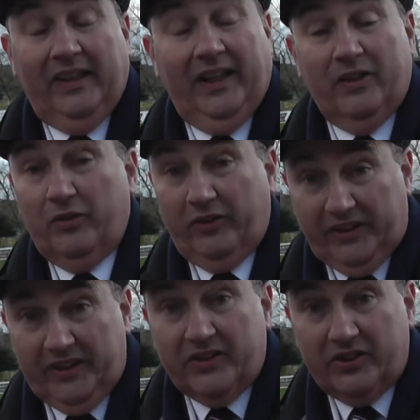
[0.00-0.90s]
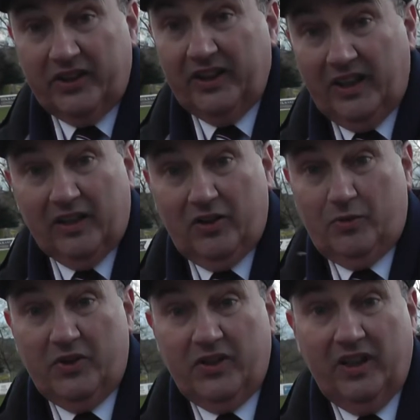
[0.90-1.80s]
I don't really need to say that
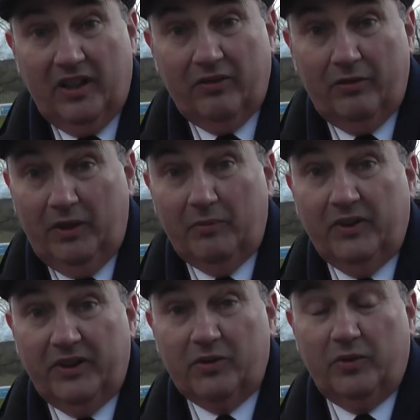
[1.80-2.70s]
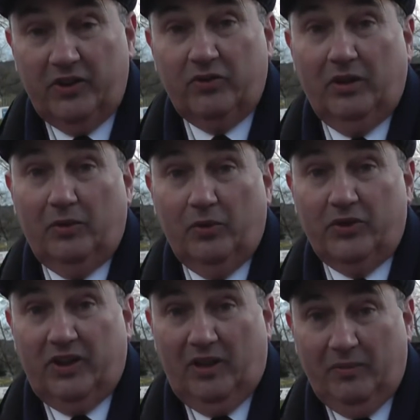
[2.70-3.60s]
because we say it every week, but this really
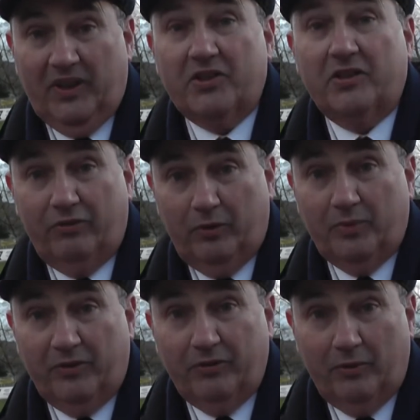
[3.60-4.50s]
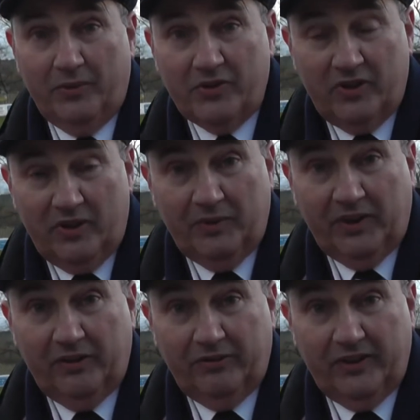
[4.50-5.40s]
was a masterful performance in the
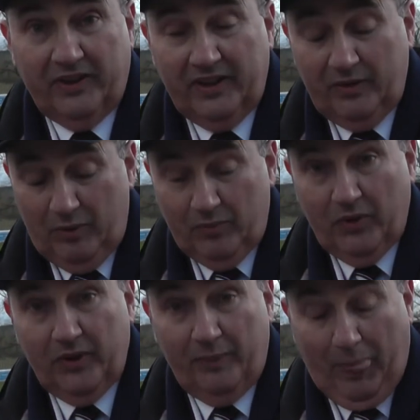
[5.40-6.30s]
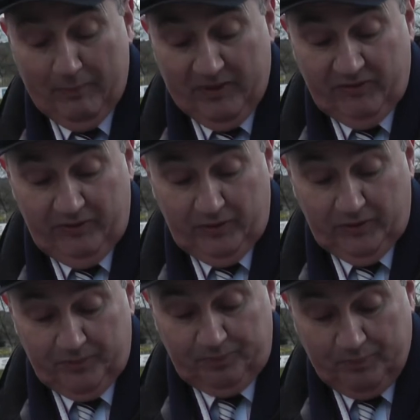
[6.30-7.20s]
middle of the Wimborne
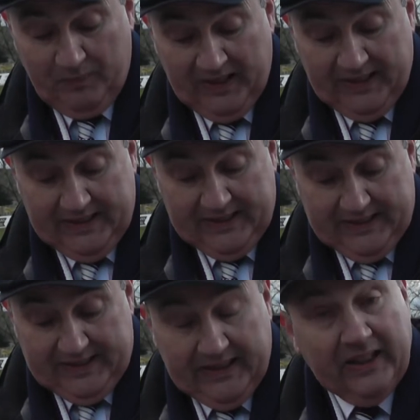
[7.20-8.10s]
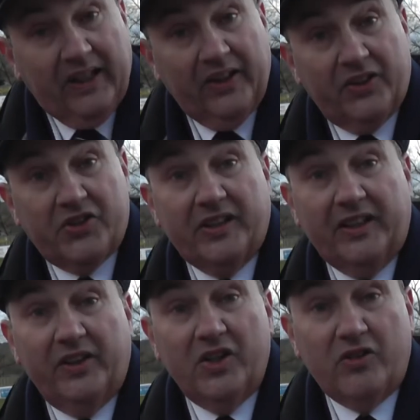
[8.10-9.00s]
midfield. Other
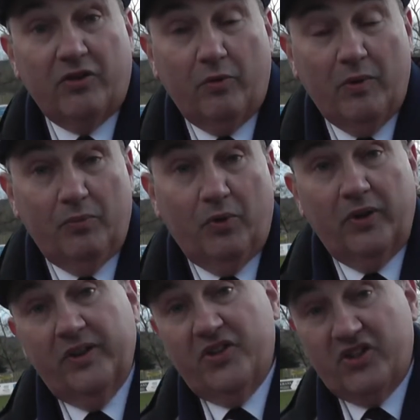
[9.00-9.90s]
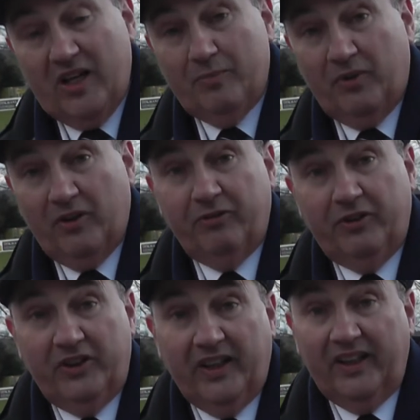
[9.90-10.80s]
standouts for Wimborne, Sam
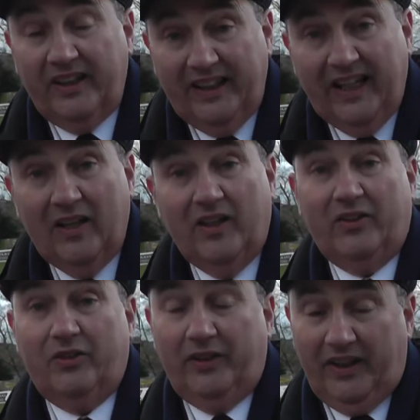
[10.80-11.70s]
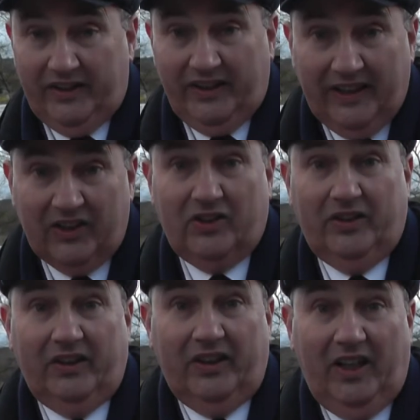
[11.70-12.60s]
Griffin yet again. I thought he had an
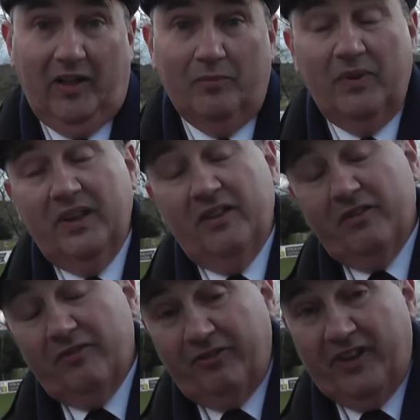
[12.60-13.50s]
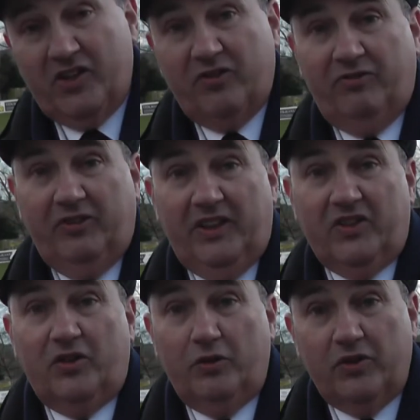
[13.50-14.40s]
excellent game, fast feet,
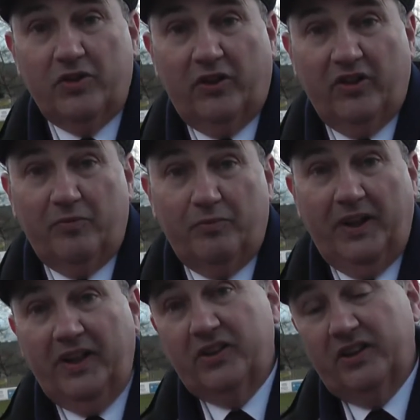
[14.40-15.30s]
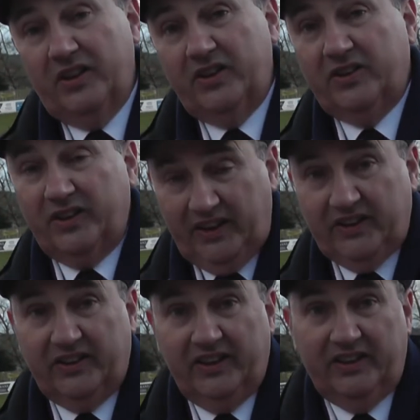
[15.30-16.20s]
good turn of pace, and
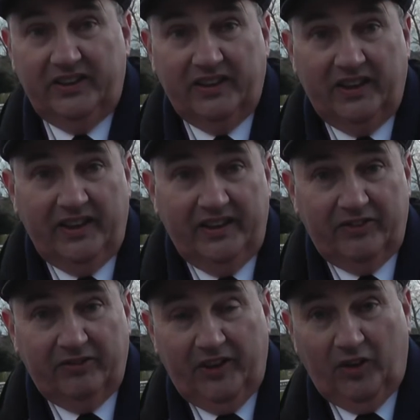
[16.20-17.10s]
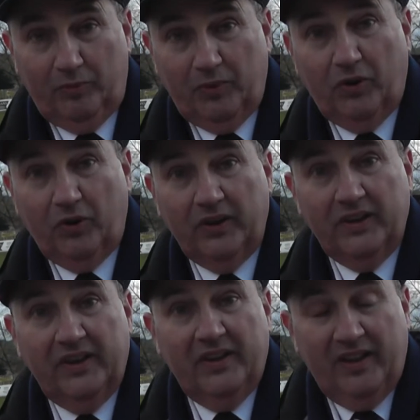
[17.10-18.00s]
his final ball
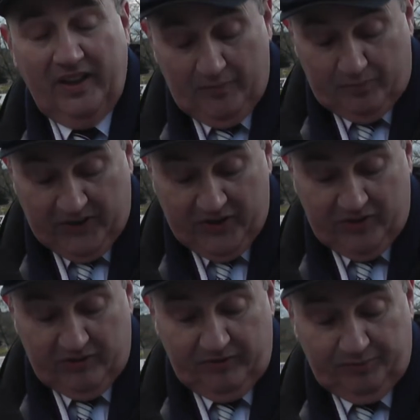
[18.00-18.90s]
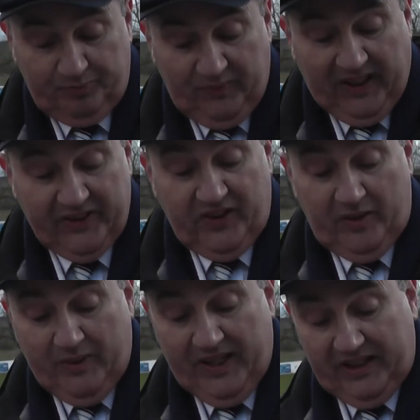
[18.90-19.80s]
impressive. And at
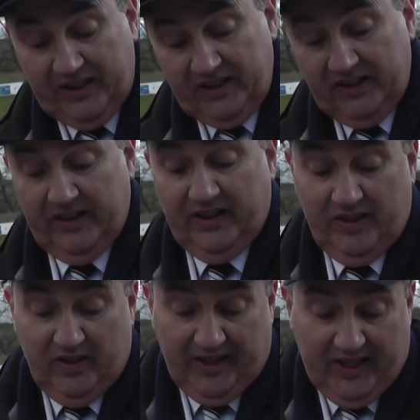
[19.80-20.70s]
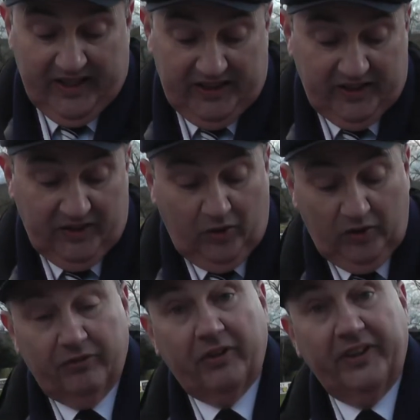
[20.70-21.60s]
the back, Ian
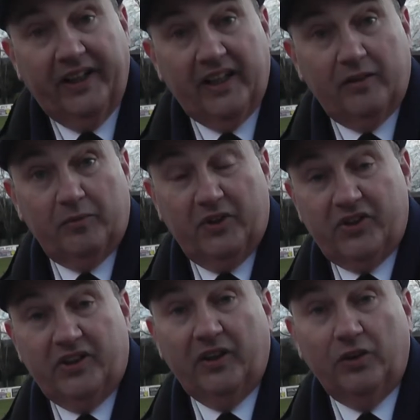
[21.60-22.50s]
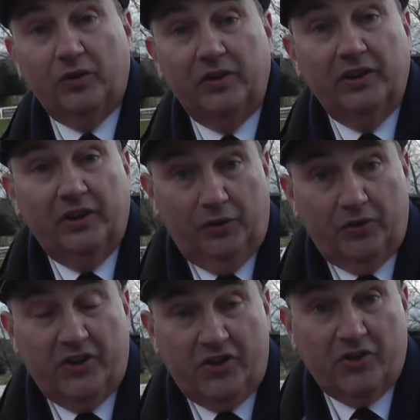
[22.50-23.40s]
Oliver and Adam Costello
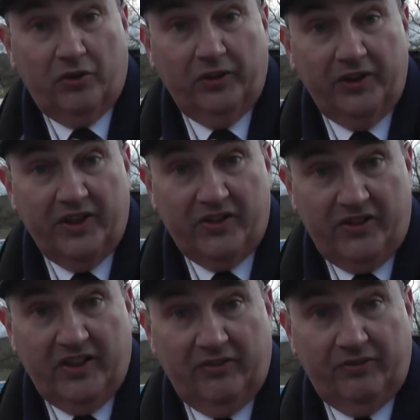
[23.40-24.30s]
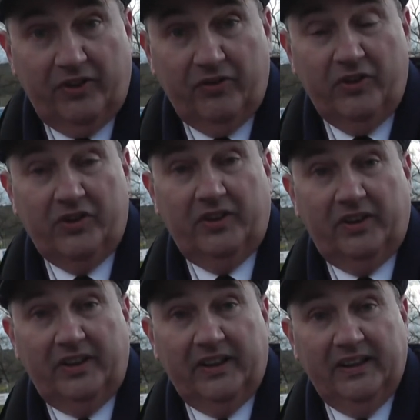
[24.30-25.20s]
looked as solid as they have done recently.